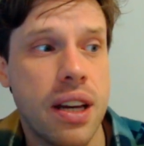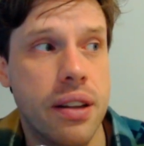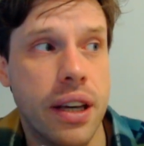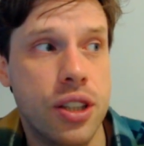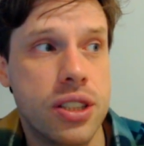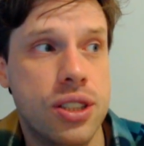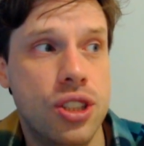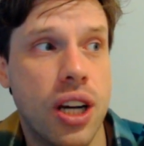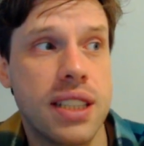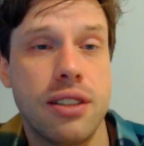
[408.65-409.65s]
they just
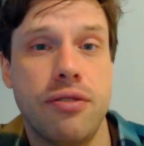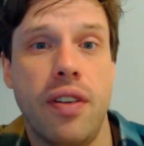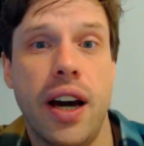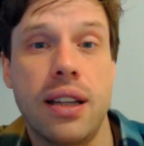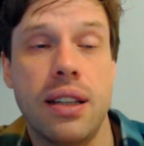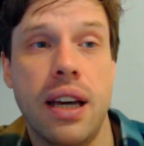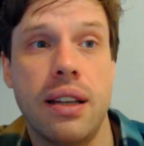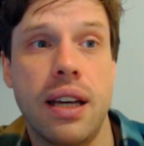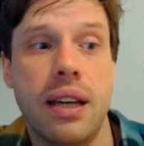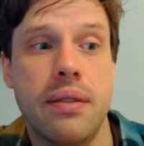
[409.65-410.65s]
justify it,
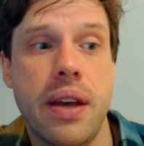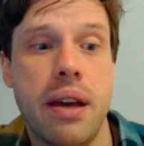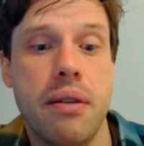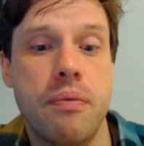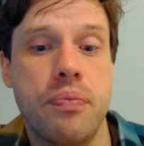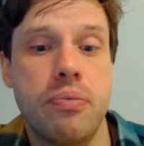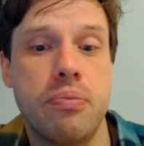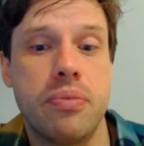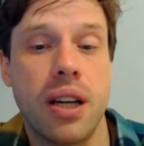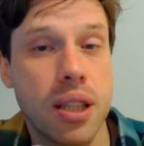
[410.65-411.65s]
and they
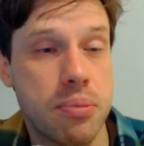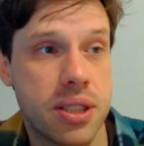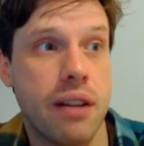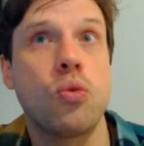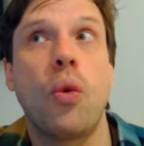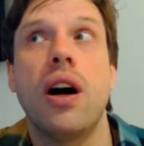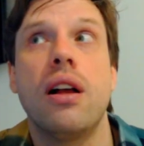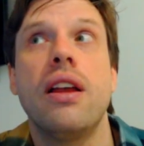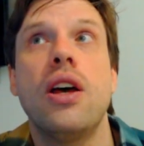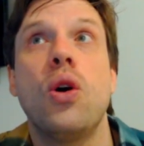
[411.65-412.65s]
tell themselves,
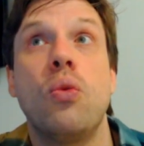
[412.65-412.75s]
well,